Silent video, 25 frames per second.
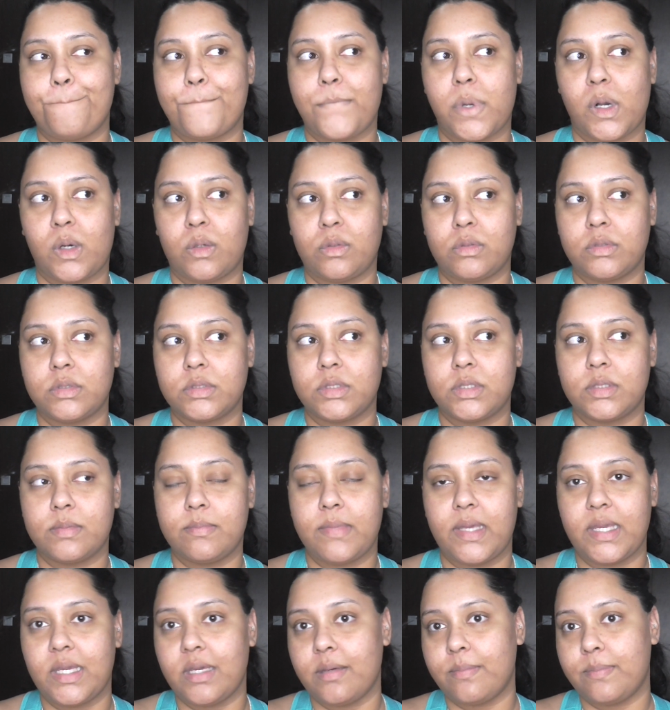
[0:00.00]
bold
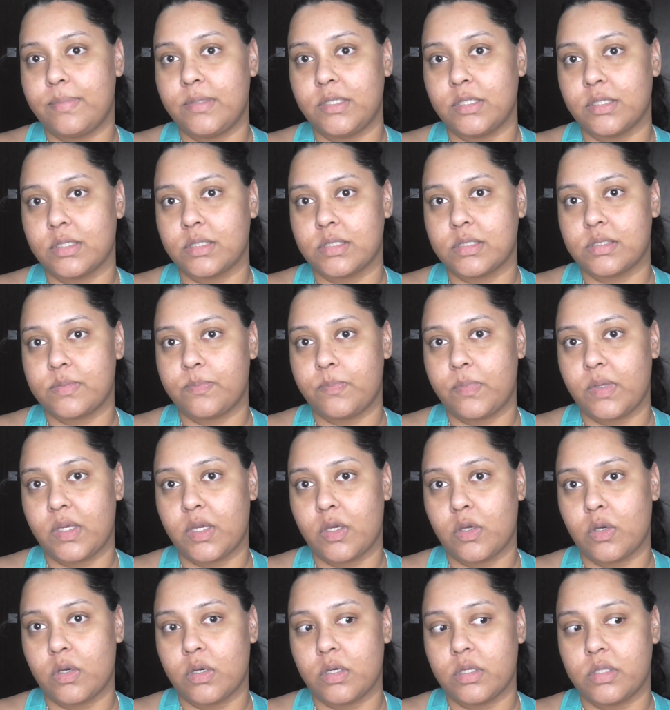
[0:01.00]
makeup looks,
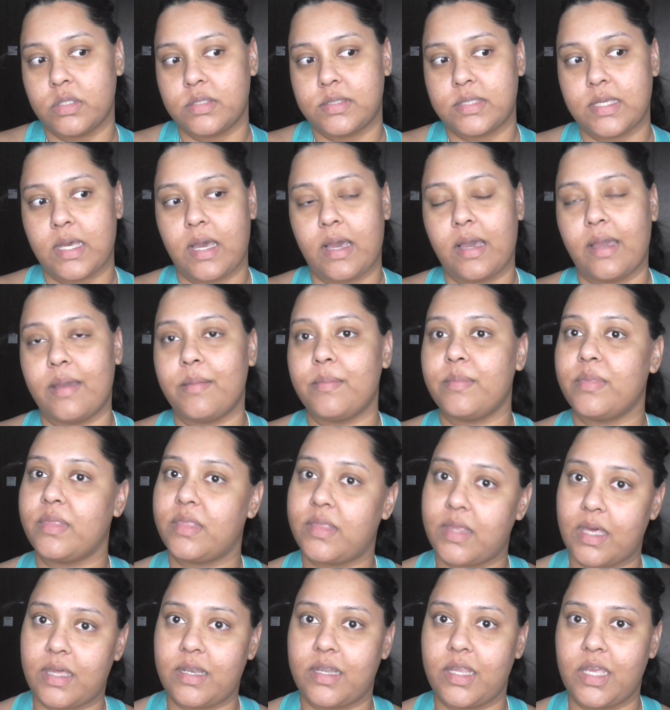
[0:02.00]
because
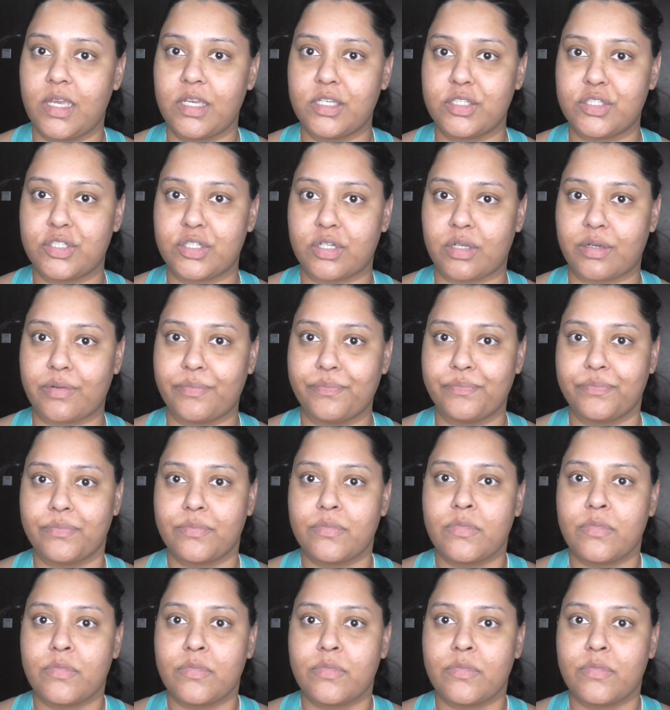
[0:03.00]
I'm that extra.